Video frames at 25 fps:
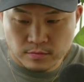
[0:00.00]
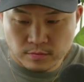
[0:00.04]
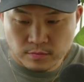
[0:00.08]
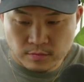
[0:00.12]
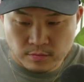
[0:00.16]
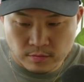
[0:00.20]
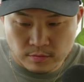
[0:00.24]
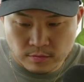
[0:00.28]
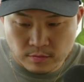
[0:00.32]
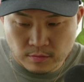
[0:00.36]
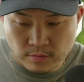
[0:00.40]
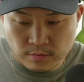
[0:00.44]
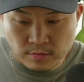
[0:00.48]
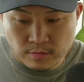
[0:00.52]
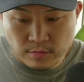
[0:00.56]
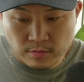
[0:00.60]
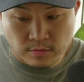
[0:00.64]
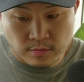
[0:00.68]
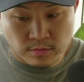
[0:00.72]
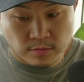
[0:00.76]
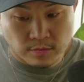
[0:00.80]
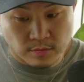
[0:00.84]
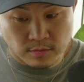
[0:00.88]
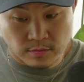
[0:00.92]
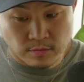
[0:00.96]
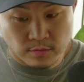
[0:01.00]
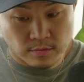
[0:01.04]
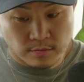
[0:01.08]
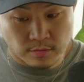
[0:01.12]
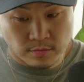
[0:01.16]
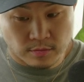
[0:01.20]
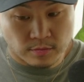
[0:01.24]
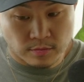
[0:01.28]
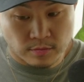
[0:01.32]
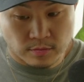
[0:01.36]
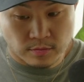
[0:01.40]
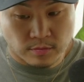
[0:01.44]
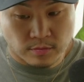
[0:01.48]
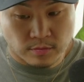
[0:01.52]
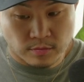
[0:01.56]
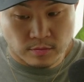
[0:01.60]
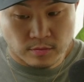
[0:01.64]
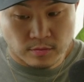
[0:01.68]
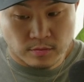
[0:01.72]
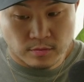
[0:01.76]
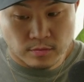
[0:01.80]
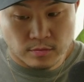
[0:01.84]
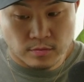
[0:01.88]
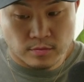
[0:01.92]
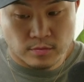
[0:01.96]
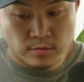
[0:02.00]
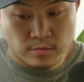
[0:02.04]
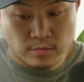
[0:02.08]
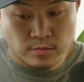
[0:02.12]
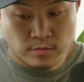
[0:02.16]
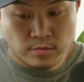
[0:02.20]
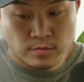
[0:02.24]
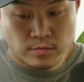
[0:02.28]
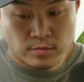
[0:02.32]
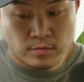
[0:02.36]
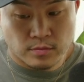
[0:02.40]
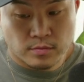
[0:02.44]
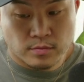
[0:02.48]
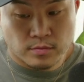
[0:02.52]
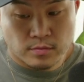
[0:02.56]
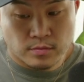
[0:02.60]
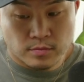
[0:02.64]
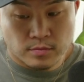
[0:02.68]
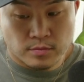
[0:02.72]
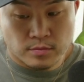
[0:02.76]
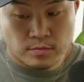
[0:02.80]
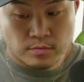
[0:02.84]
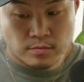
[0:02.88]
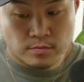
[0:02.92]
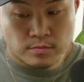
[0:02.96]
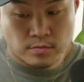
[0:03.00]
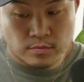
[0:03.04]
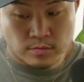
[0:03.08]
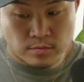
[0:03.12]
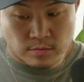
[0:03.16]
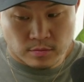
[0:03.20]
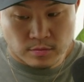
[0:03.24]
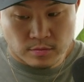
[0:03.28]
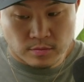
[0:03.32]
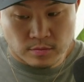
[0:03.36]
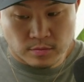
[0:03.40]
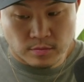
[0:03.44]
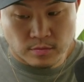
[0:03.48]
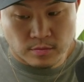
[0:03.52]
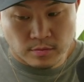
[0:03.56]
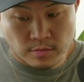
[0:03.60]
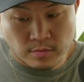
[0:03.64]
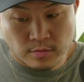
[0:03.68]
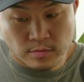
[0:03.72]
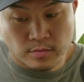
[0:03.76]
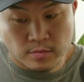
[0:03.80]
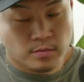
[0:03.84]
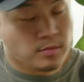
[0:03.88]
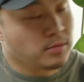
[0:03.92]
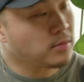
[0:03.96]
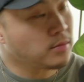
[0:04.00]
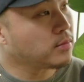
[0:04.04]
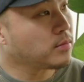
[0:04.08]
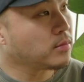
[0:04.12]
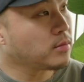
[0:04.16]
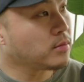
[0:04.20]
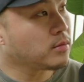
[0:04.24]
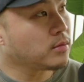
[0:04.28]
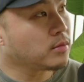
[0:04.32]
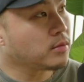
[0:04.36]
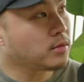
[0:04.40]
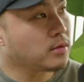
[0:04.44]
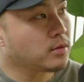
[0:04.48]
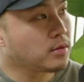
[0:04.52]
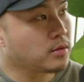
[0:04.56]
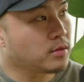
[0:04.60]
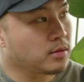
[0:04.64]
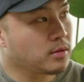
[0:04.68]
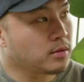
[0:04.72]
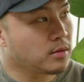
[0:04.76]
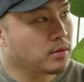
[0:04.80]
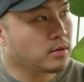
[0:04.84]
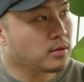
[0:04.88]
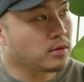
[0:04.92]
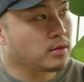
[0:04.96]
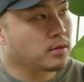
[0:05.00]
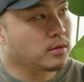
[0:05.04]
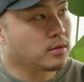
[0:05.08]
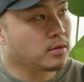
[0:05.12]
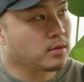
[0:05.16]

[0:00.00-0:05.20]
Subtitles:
This person isn't speaking.